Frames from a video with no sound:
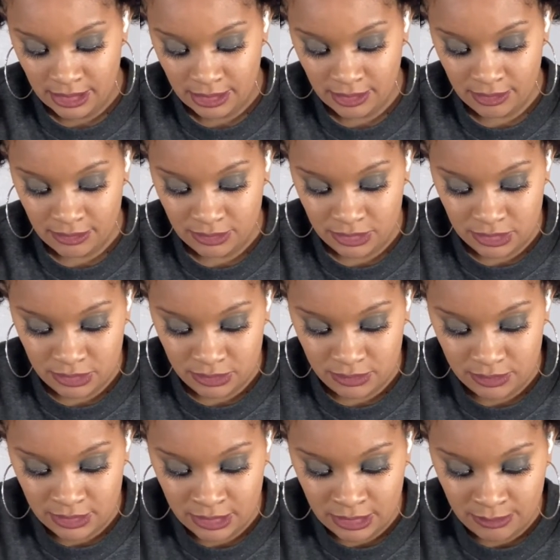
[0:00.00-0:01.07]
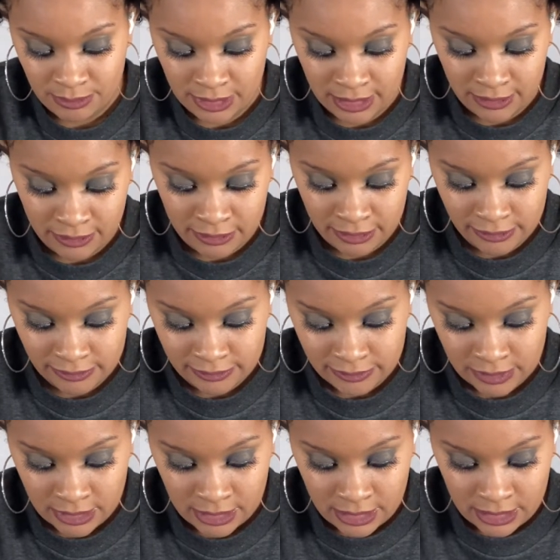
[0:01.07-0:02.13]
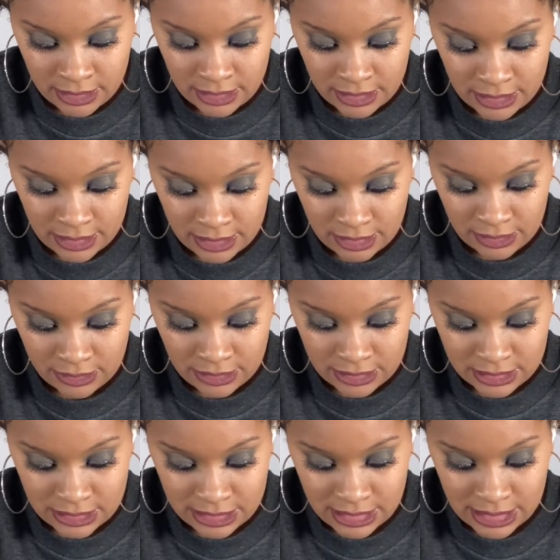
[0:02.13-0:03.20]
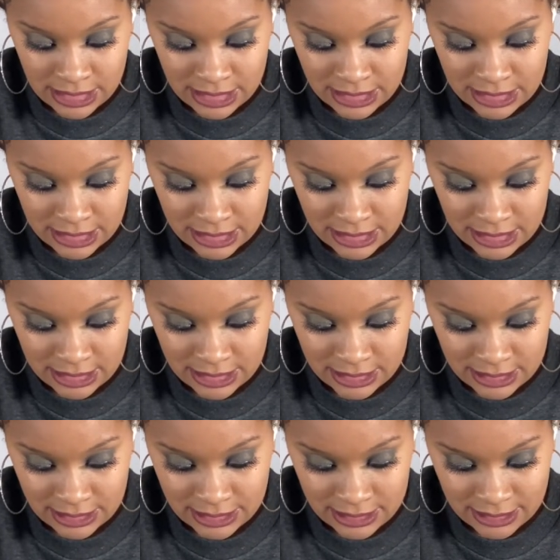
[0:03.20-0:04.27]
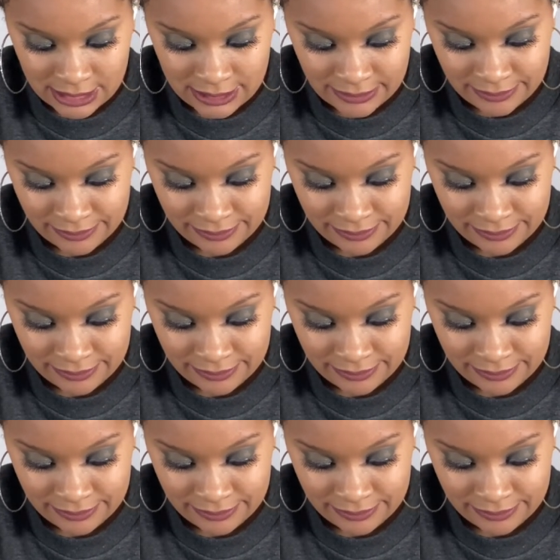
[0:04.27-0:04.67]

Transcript: Oh shoot, in the powder, and then you just dust